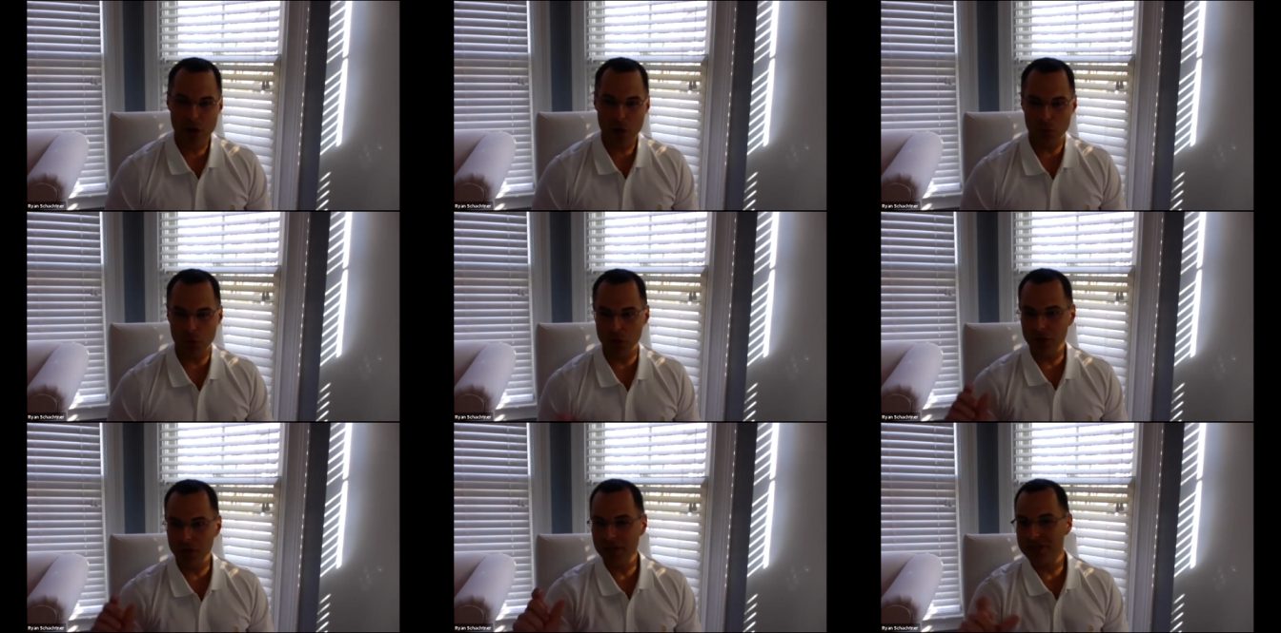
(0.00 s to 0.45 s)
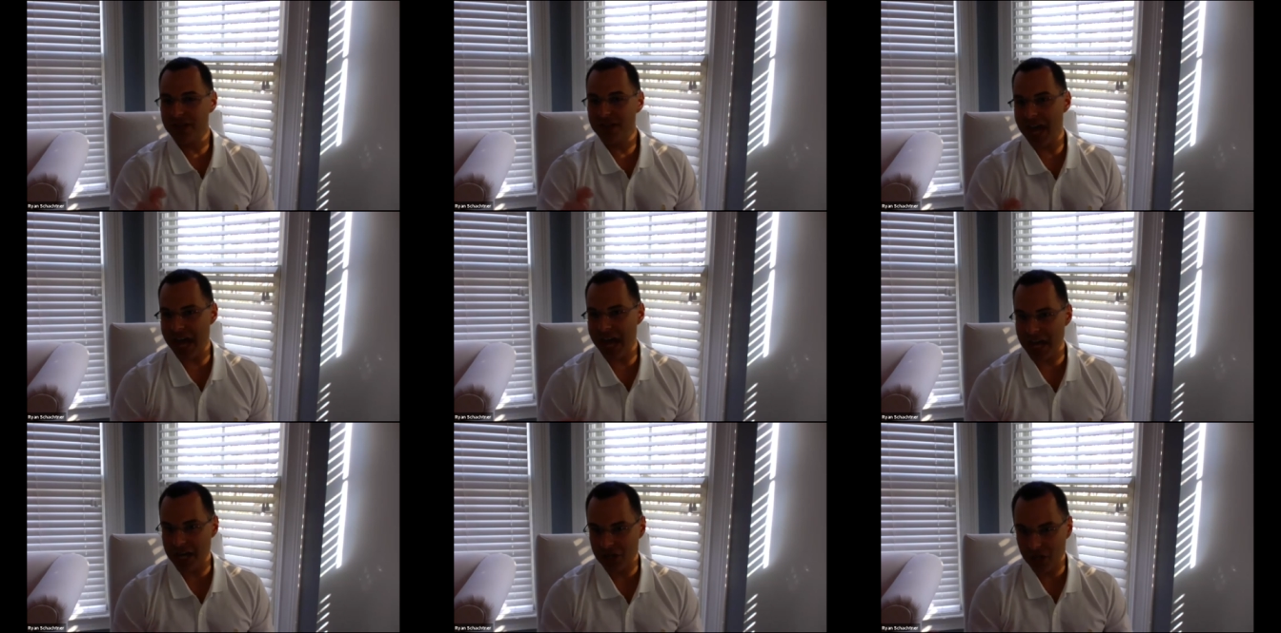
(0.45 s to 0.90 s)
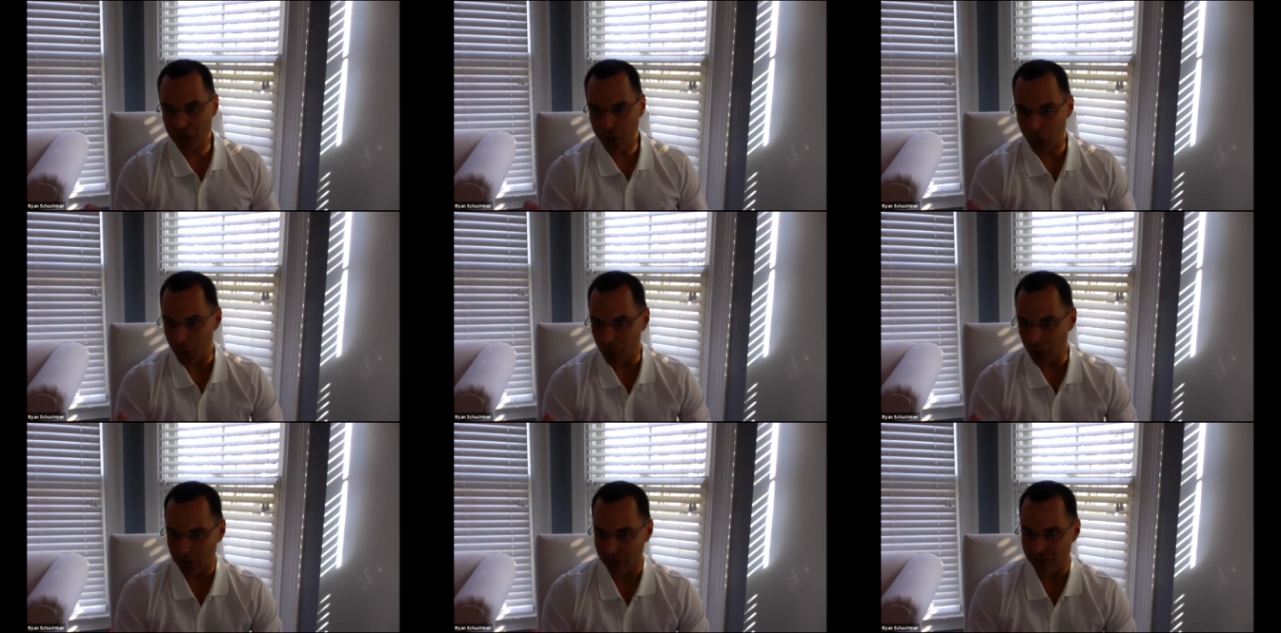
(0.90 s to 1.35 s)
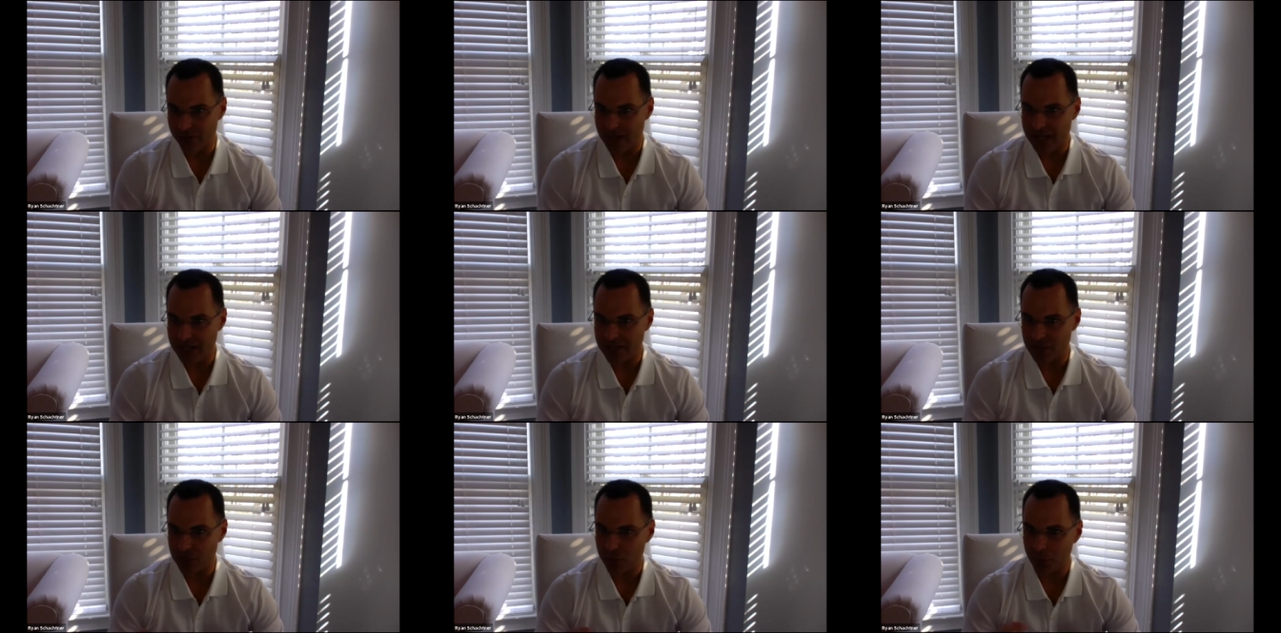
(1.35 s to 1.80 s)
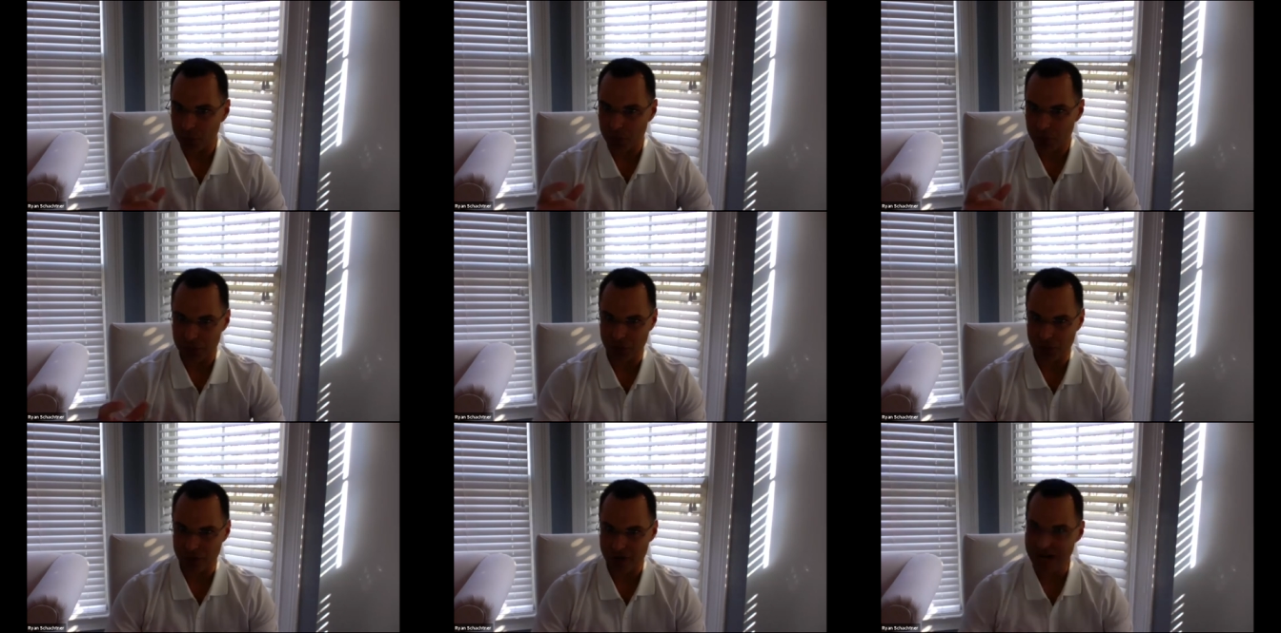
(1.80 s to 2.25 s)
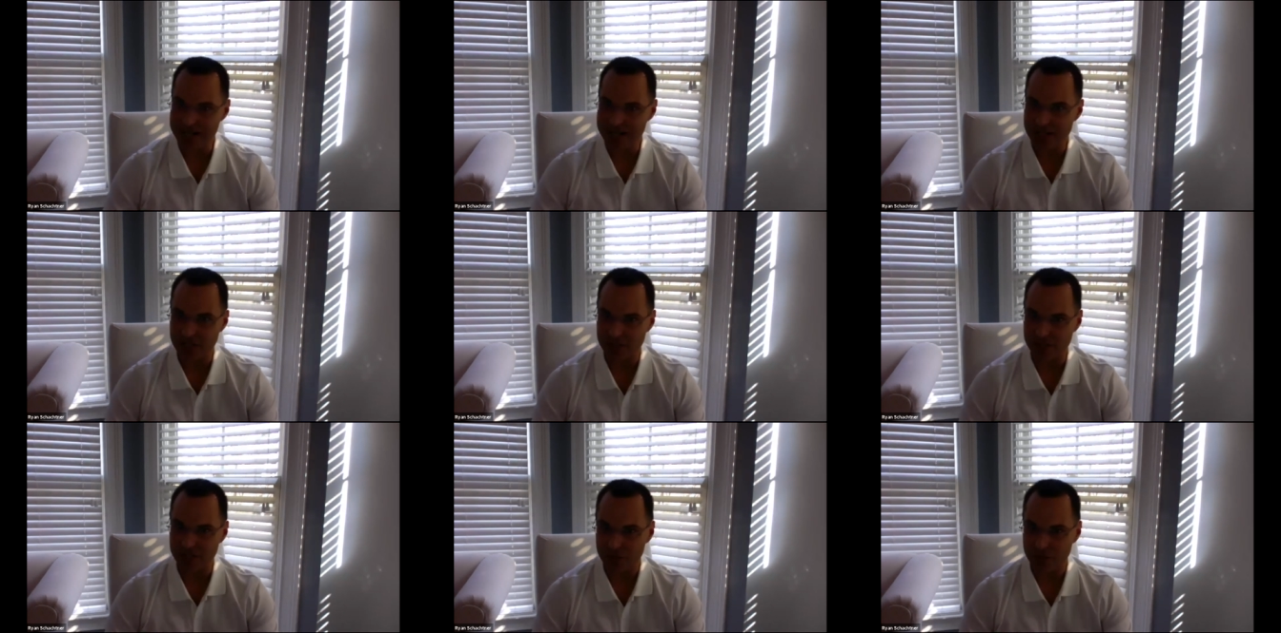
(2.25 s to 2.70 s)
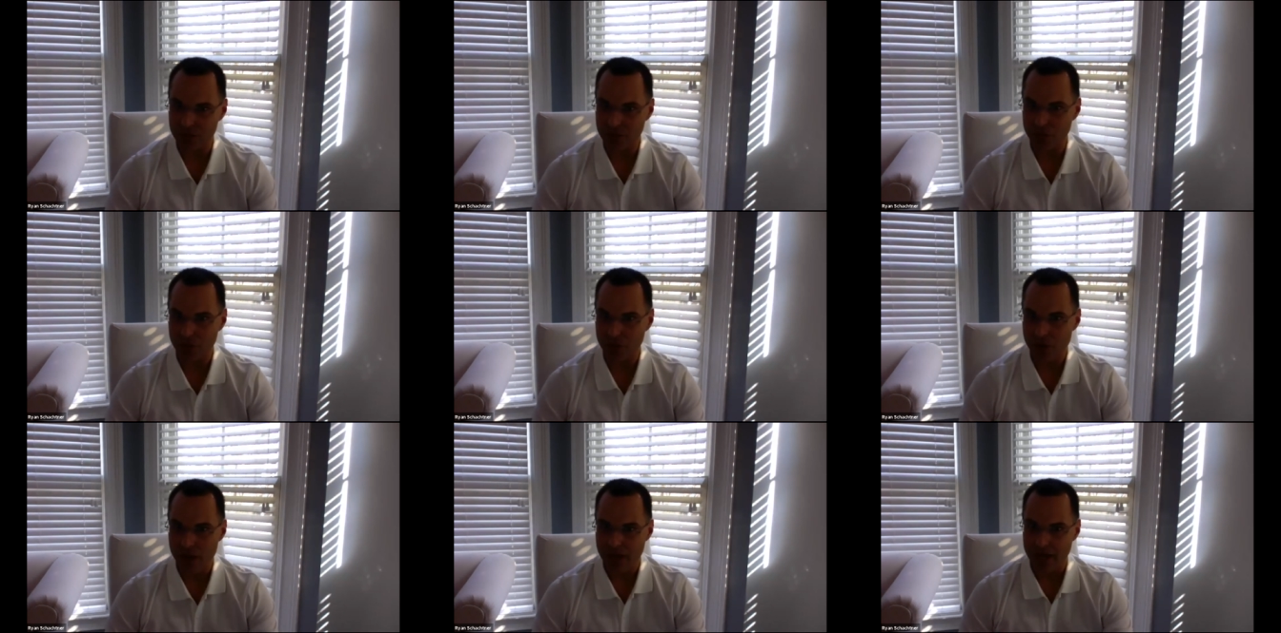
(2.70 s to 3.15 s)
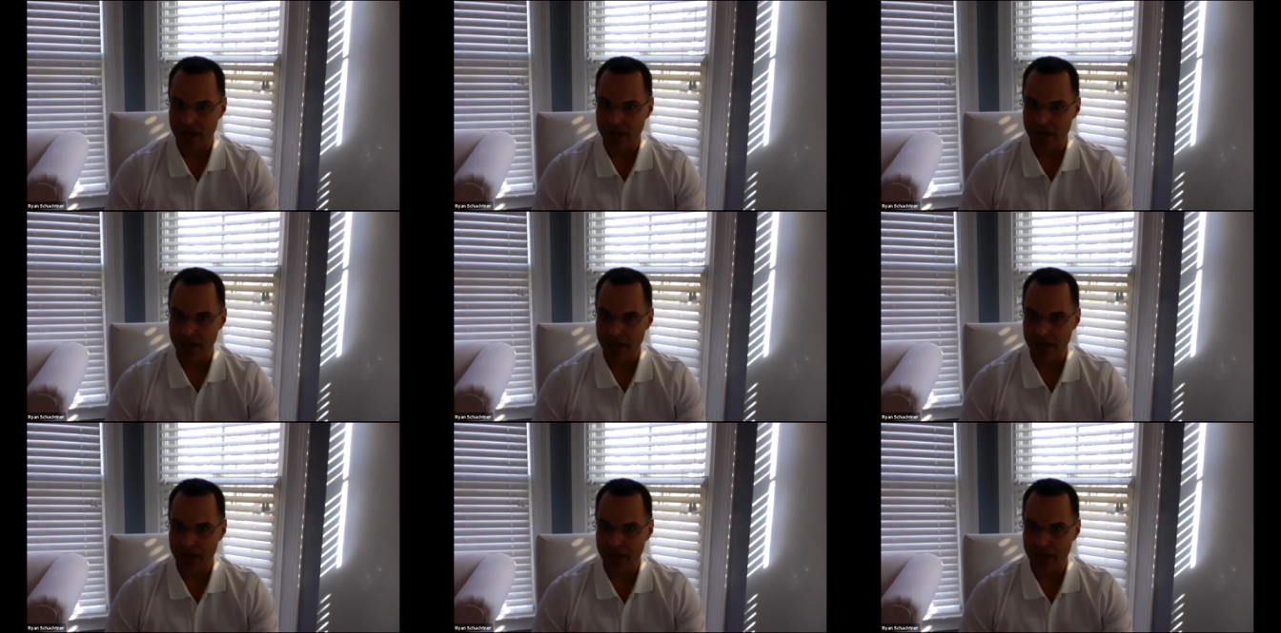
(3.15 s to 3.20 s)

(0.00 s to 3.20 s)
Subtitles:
really the end goal of it is what we're trying to do.